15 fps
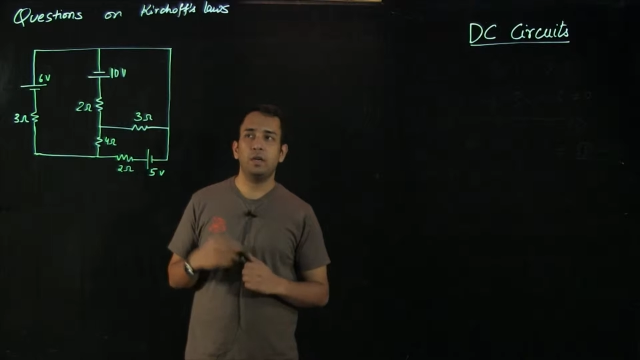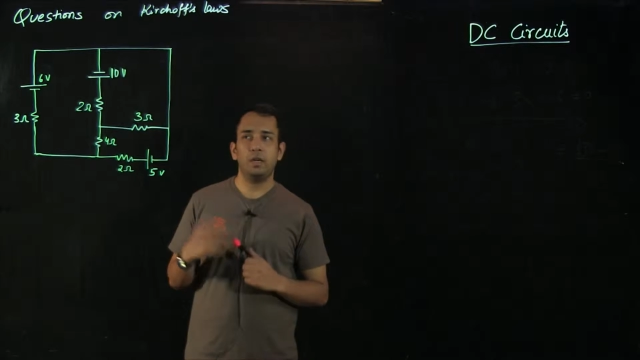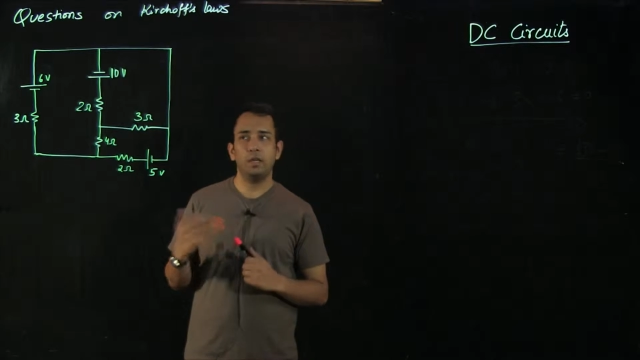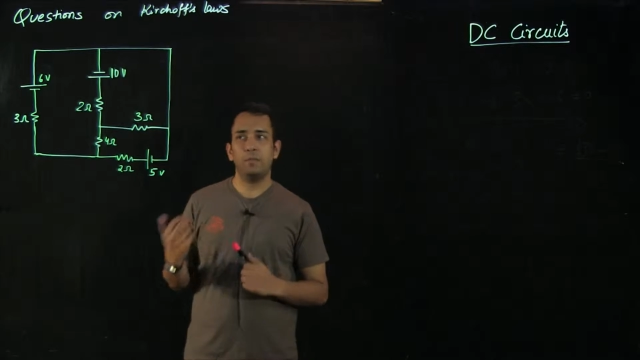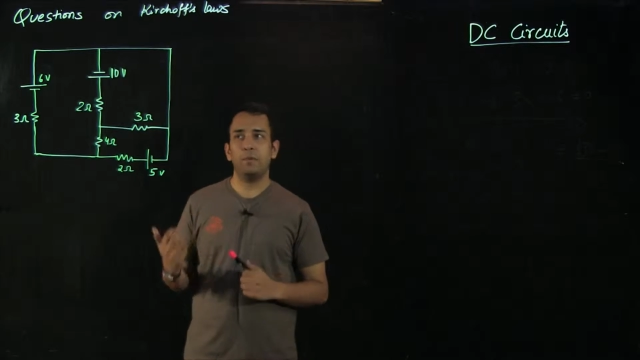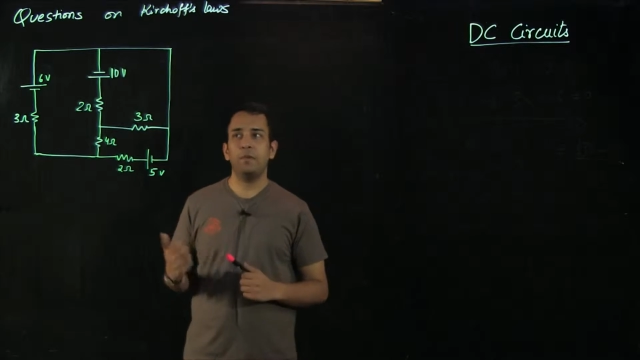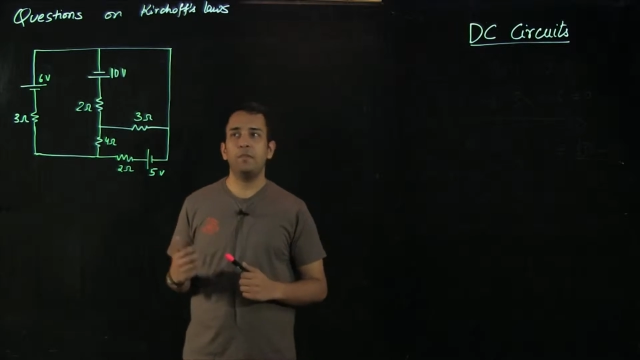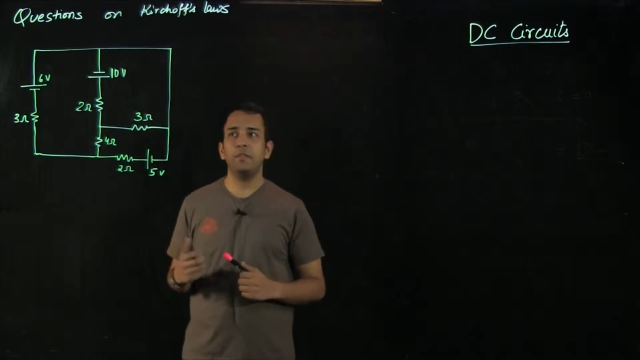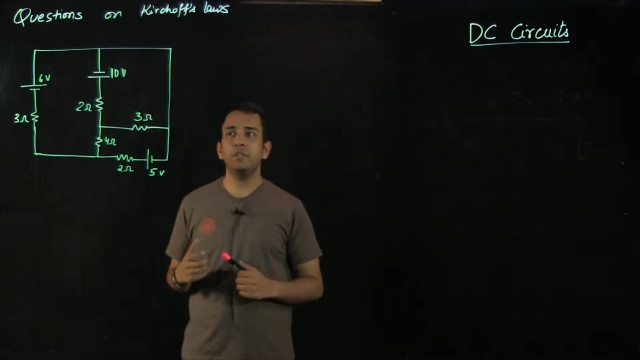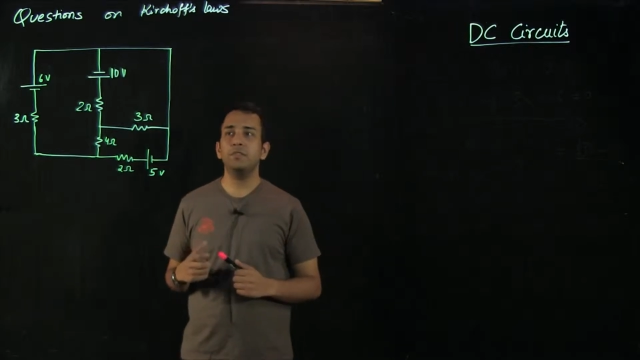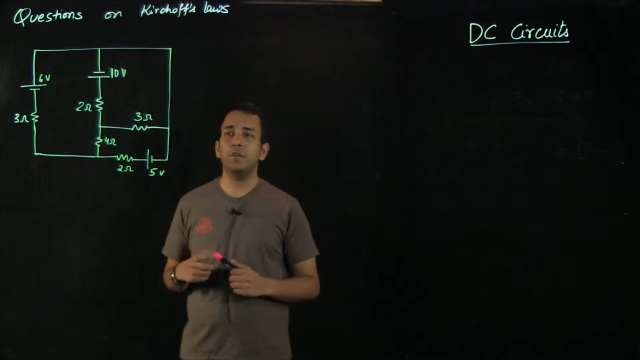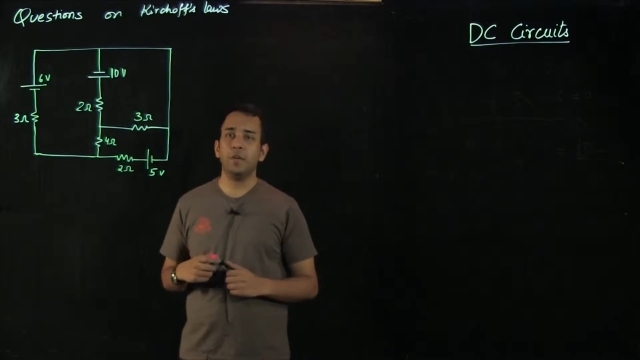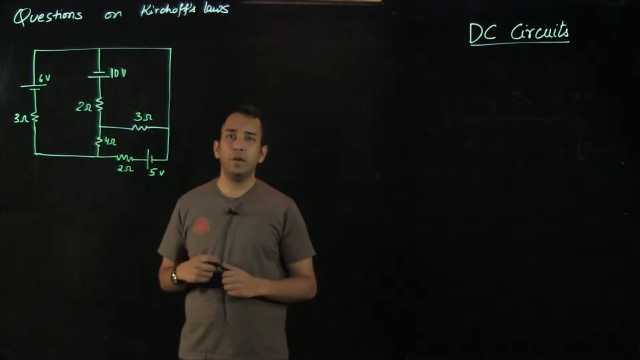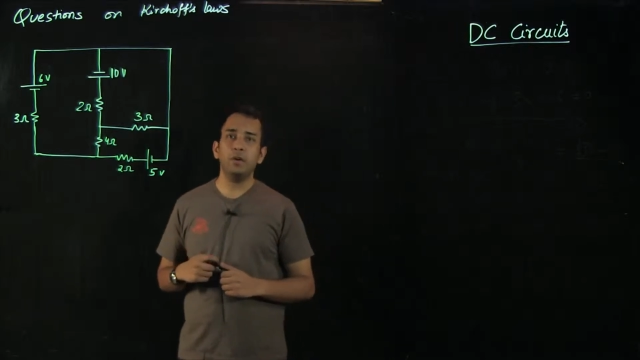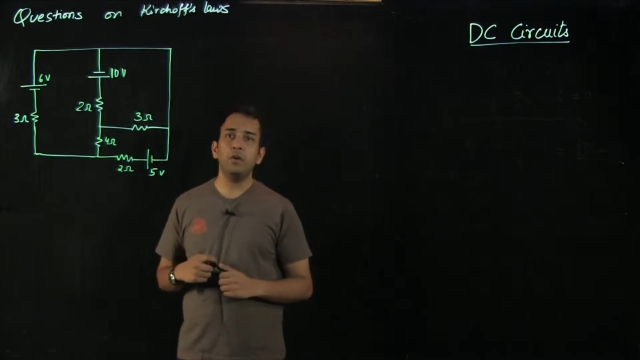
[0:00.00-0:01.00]
in the previous
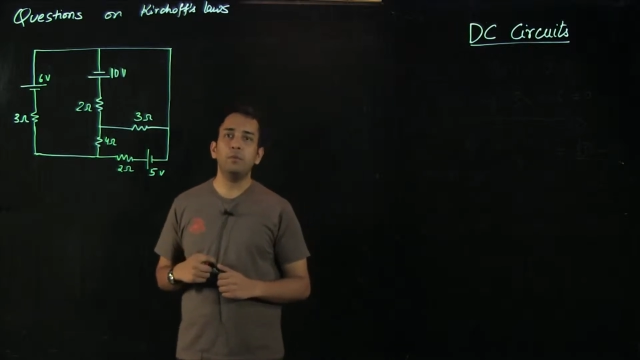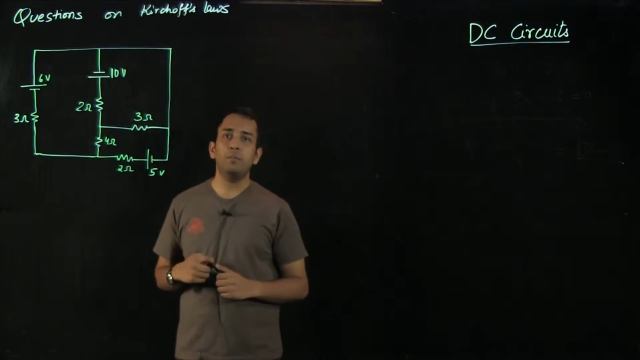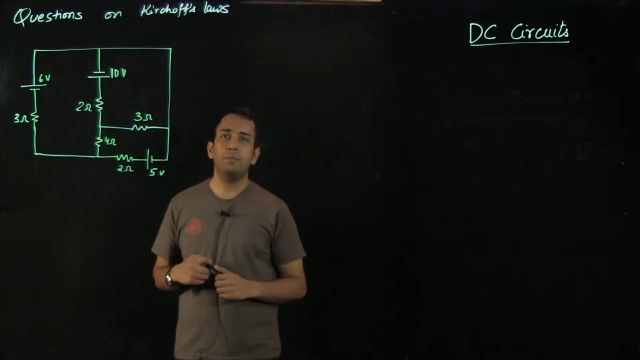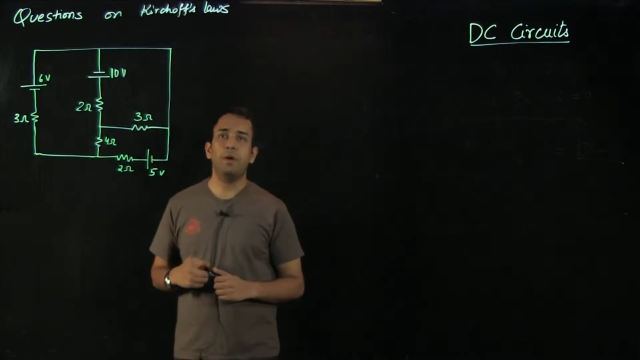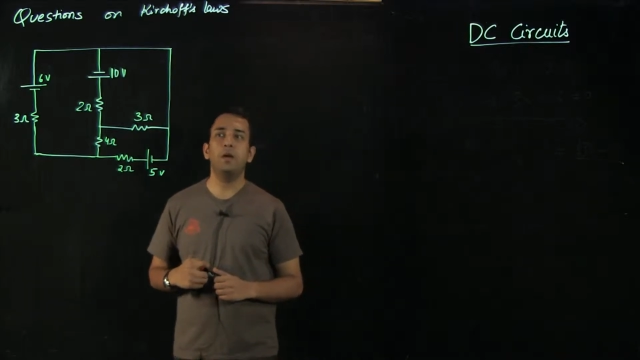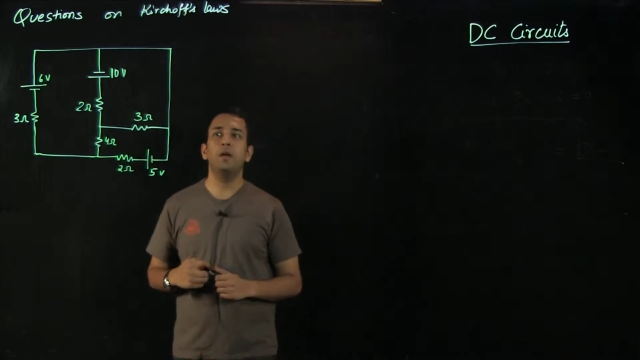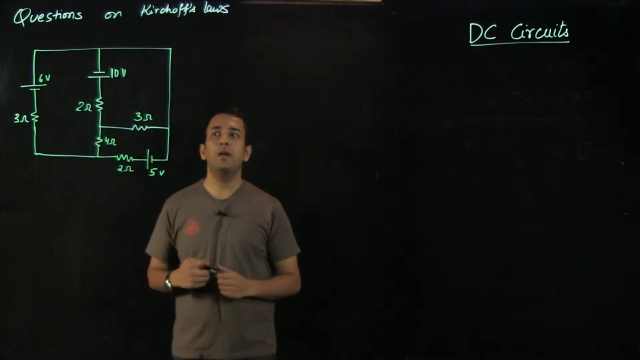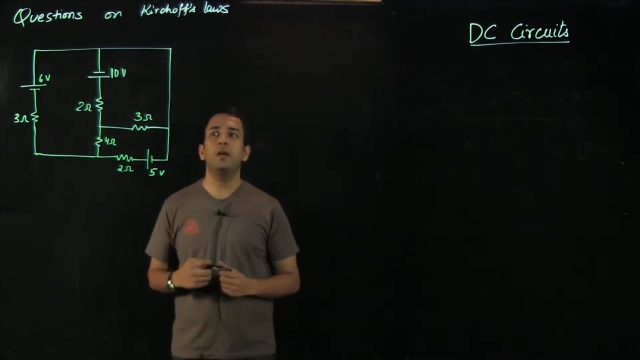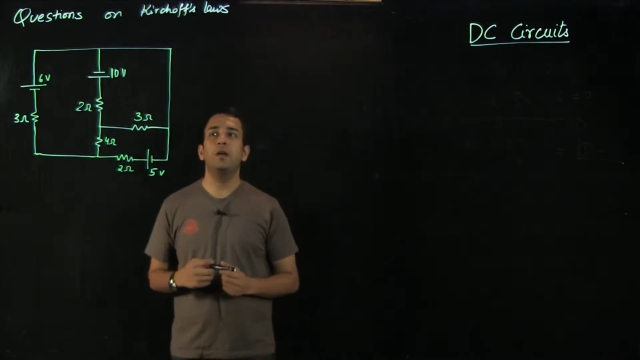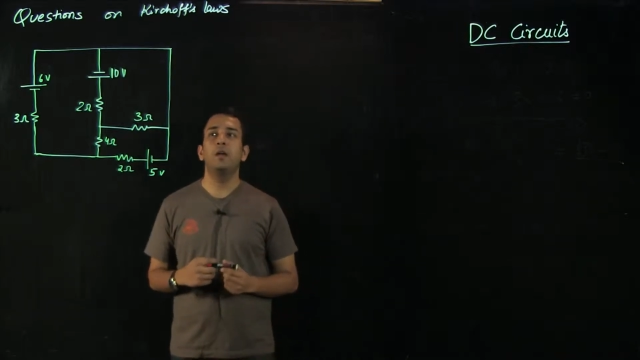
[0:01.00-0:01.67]
video, but